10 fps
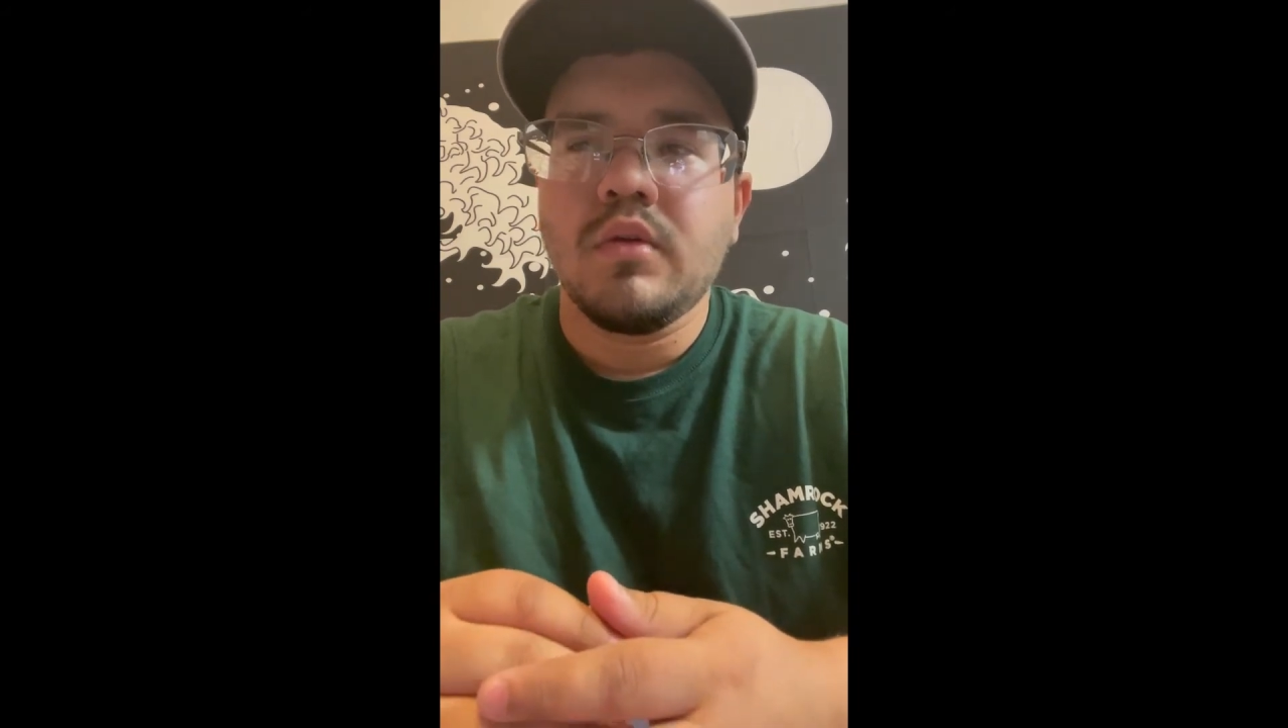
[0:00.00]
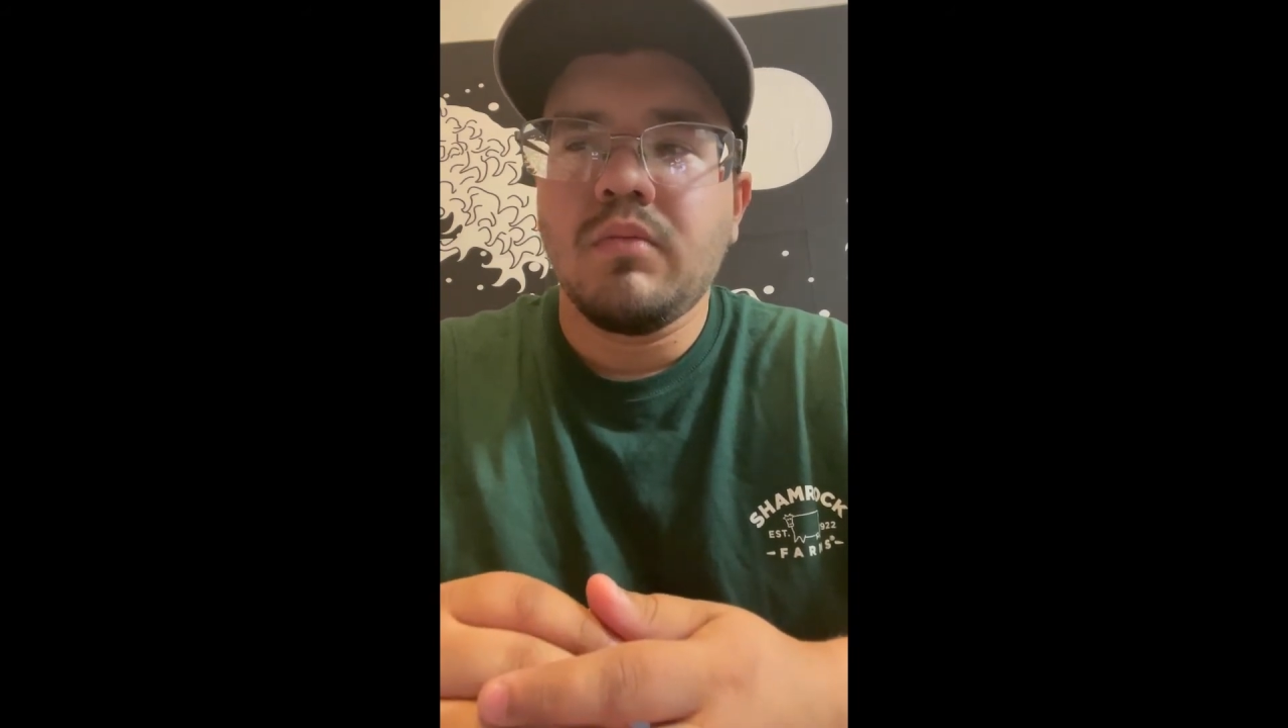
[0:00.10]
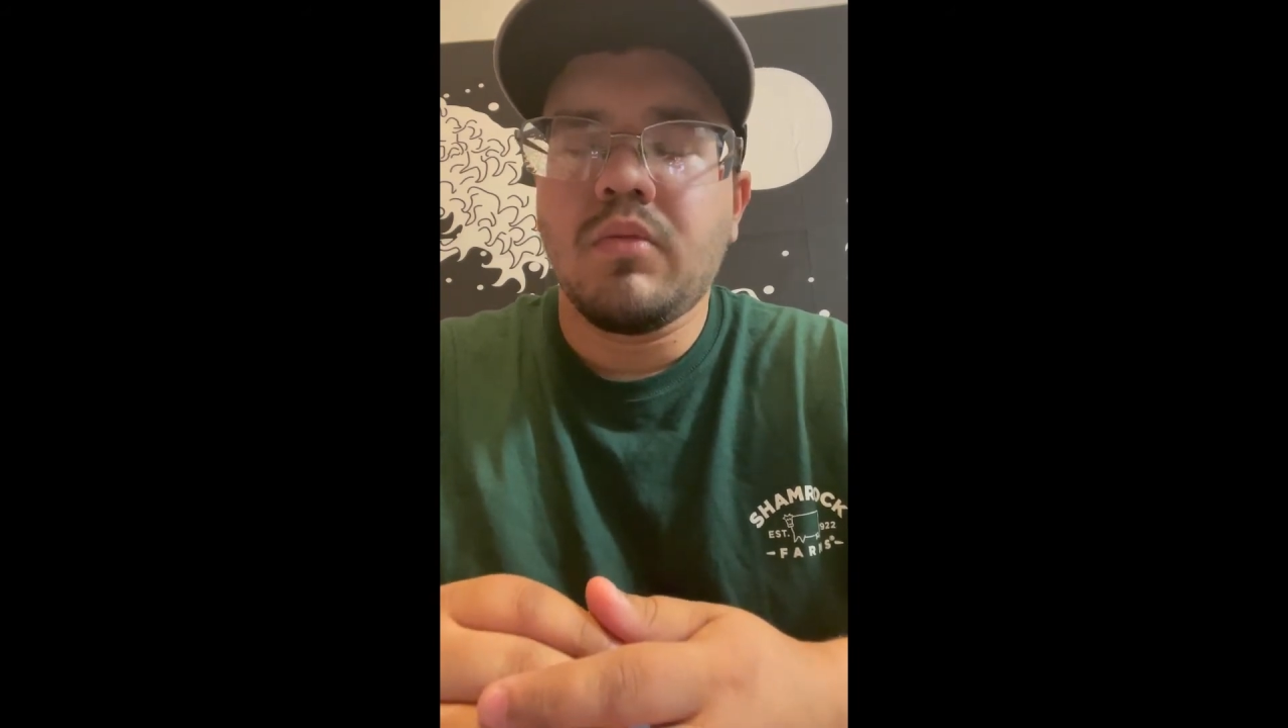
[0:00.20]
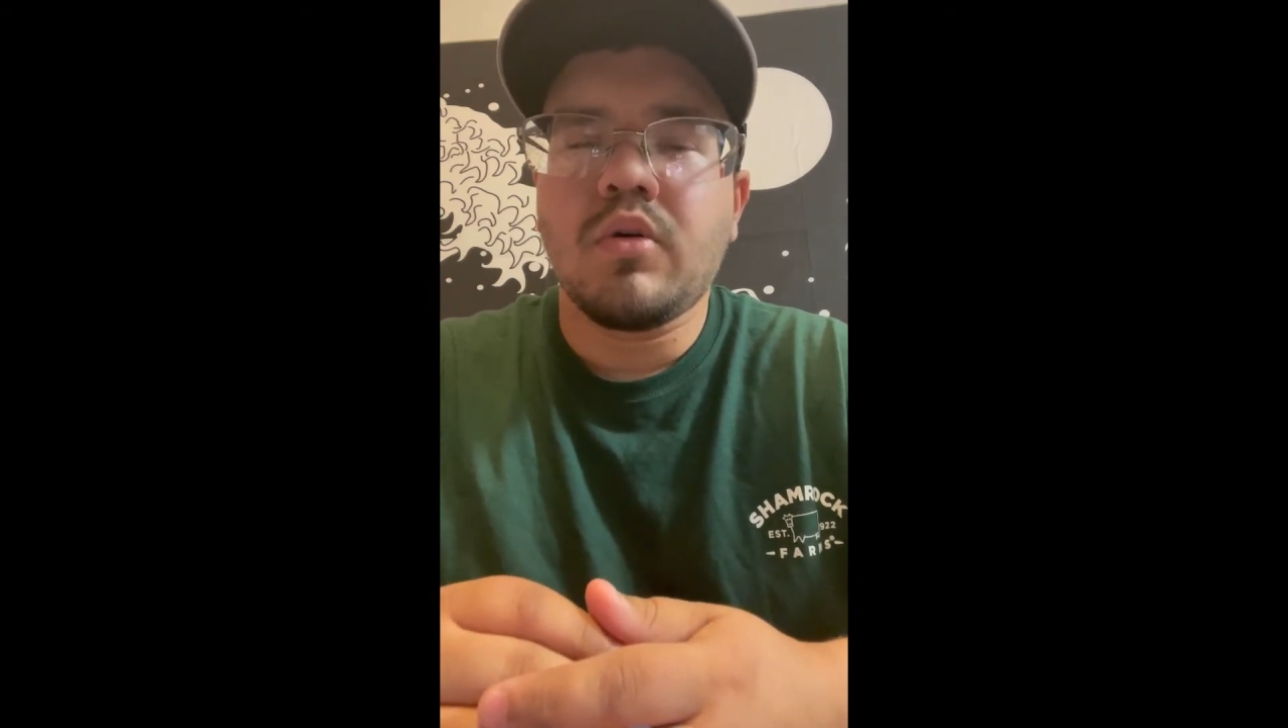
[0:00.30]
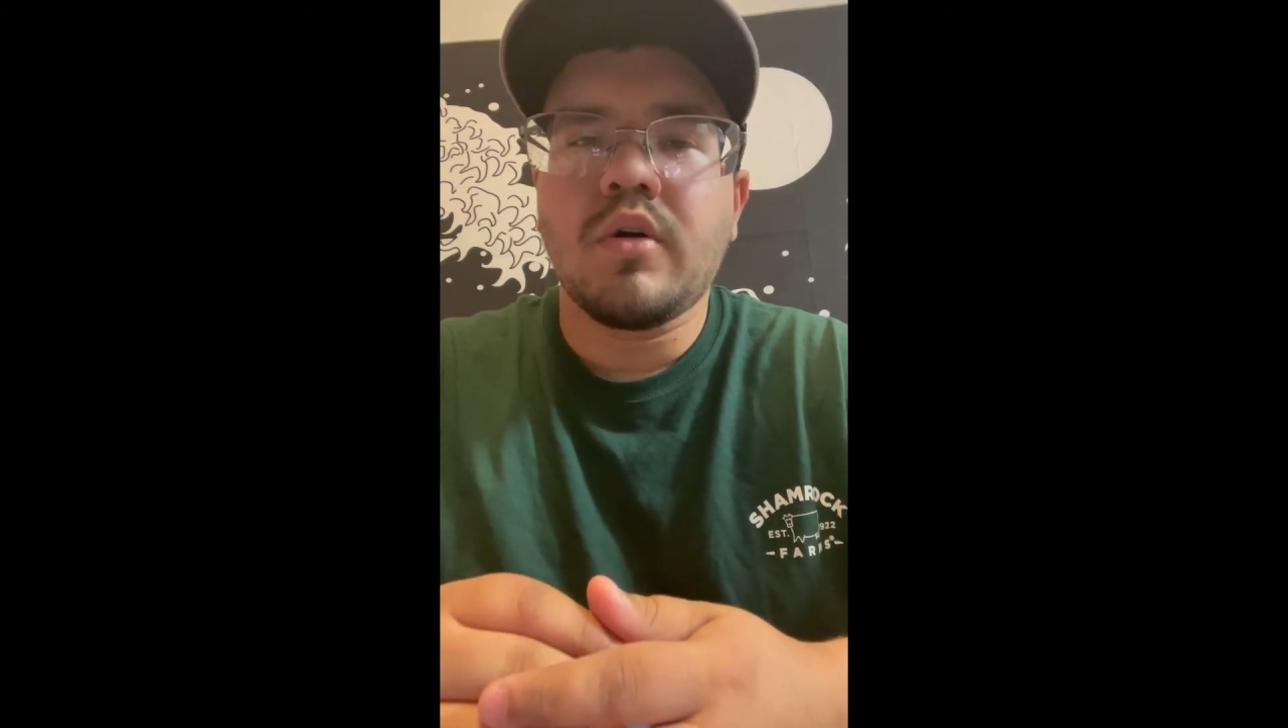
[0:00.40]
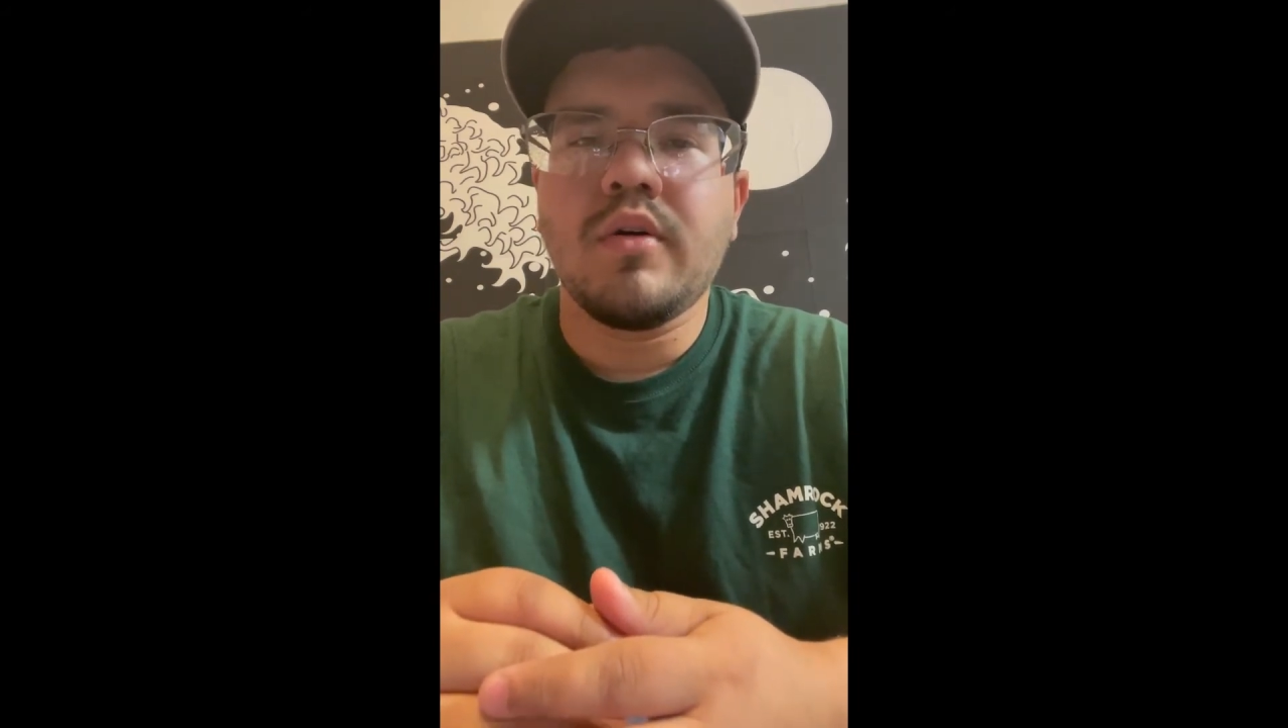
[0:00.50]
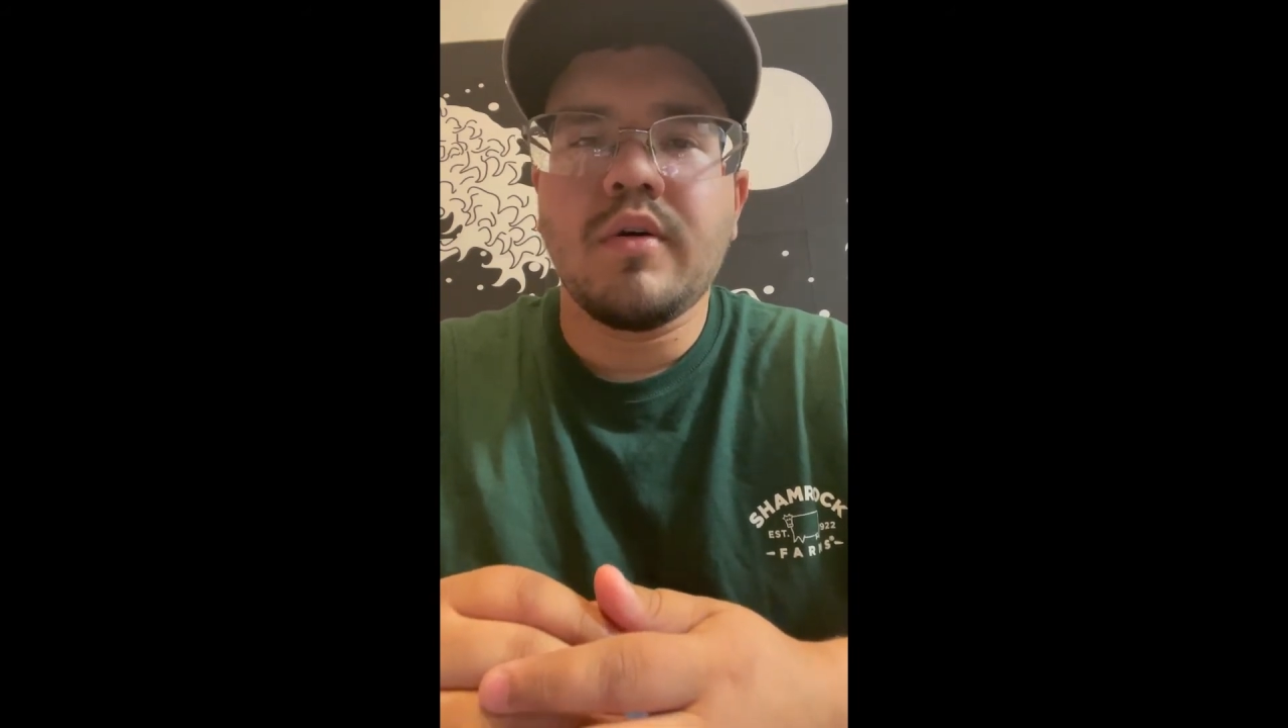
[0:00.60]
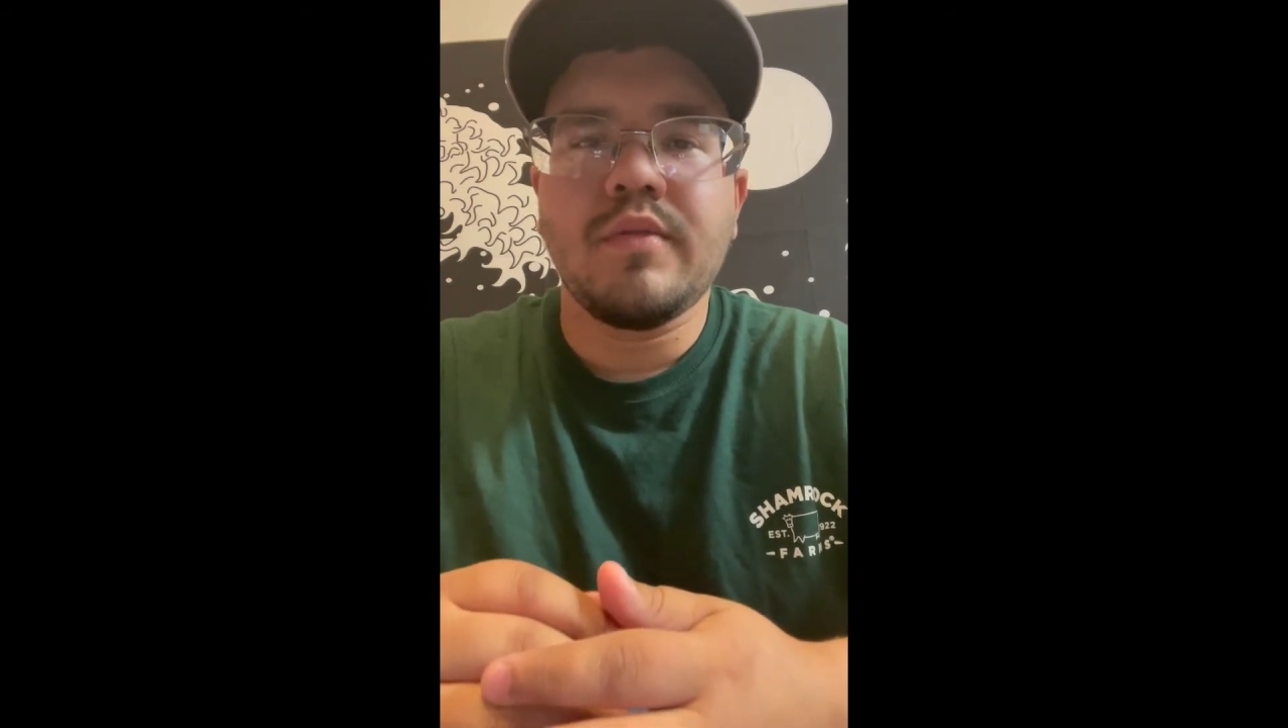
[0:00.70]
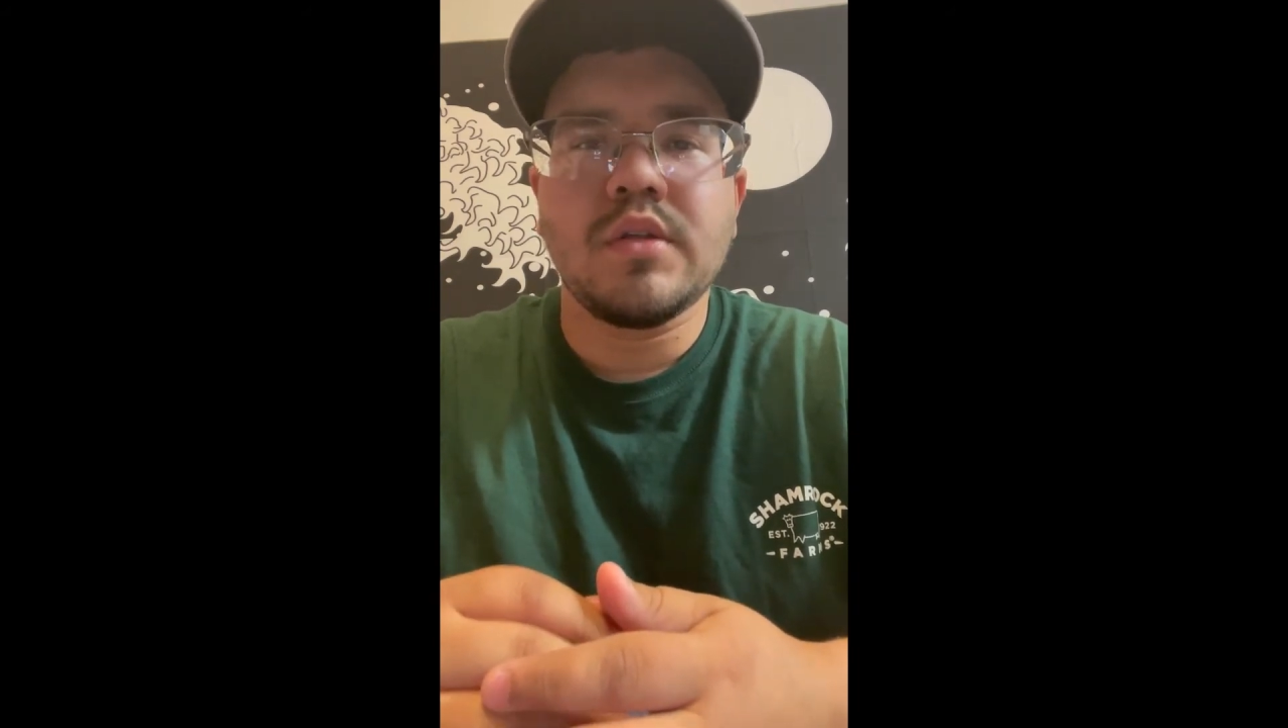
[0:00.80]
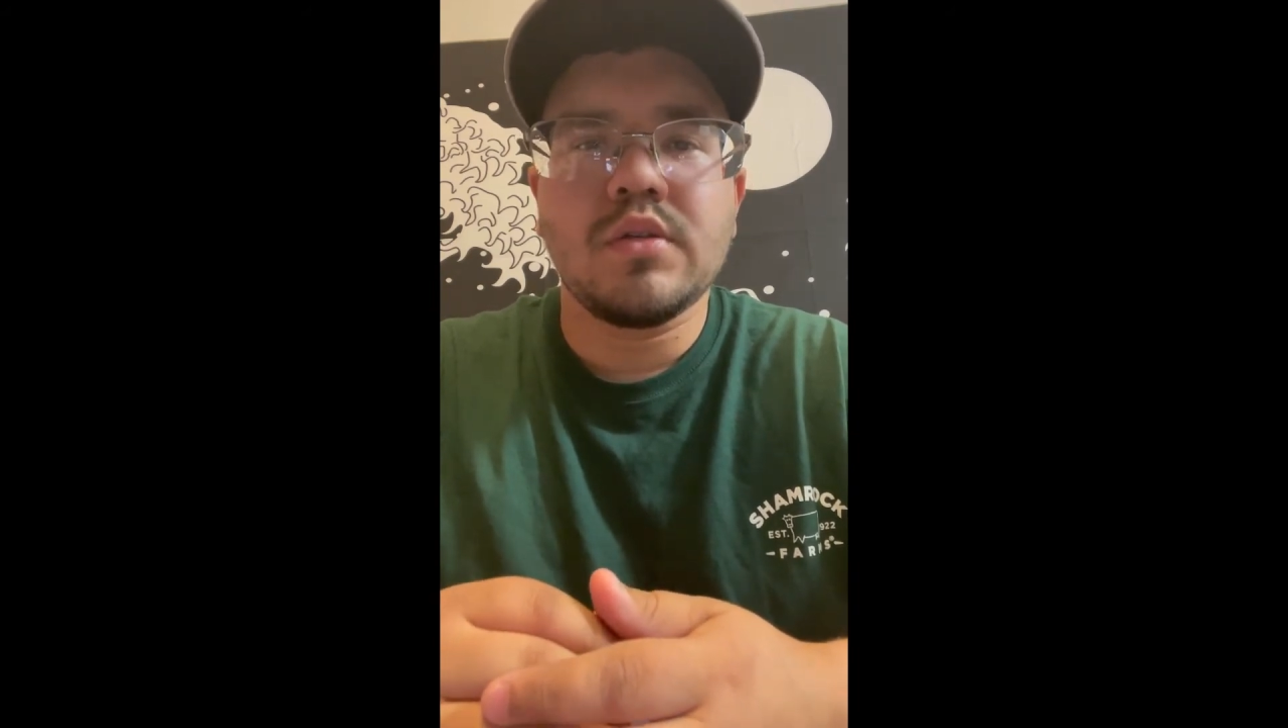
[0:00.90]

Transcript: moral of the